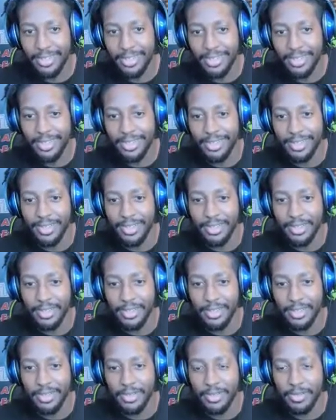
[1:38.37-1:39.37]

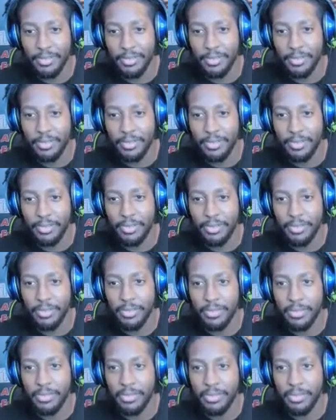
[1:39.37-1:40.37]

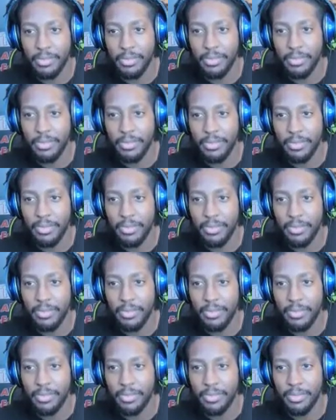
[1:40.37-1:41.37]

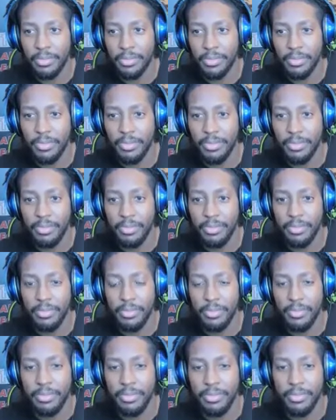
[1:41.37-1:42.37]
(silent)